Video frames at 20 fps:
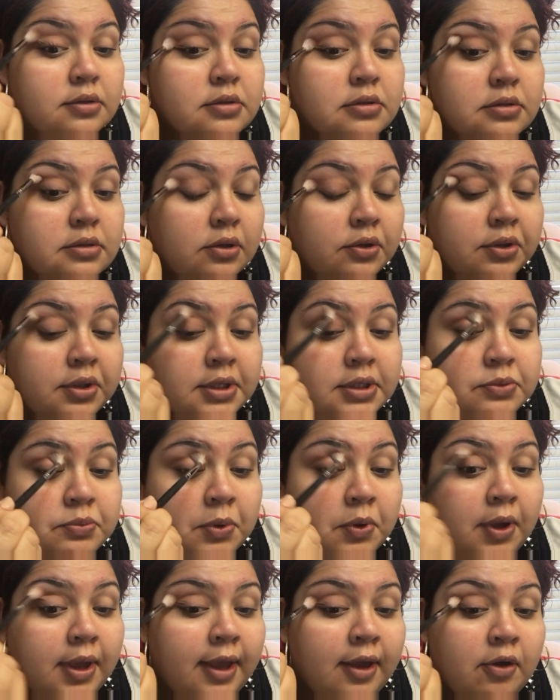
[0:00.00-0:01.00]
So this
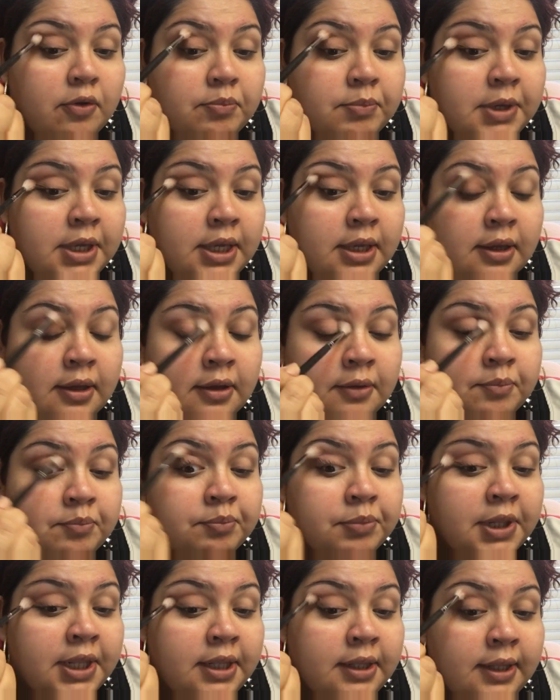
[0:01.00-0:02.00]
will help me
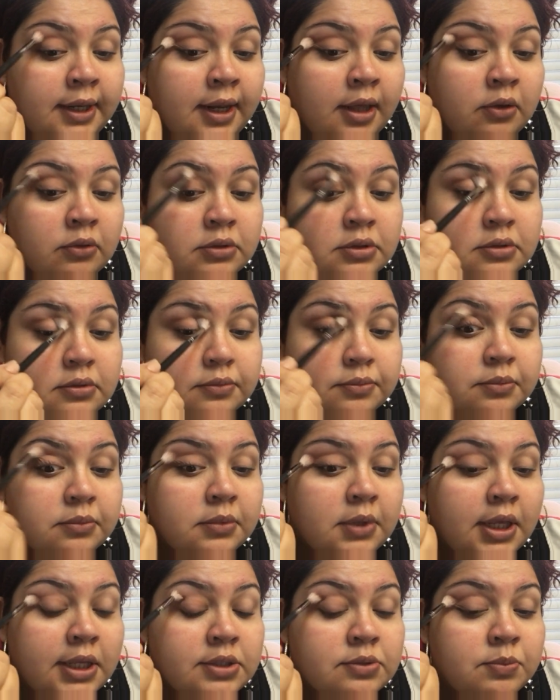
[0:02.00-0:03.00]
blend it out
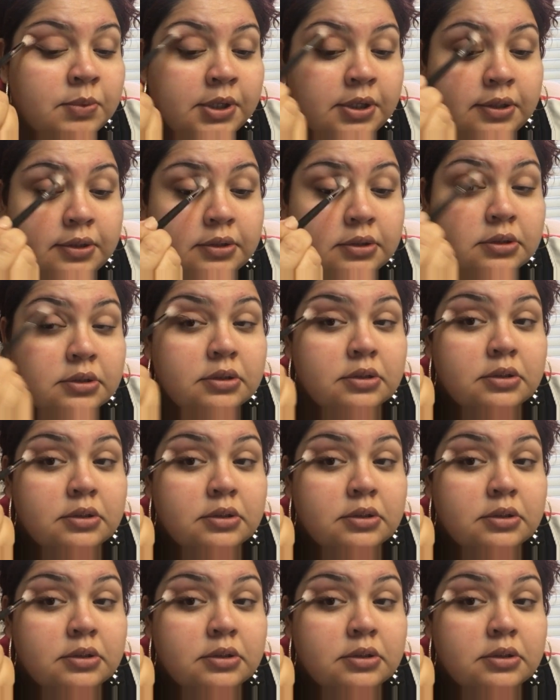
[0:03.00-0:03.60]
as well.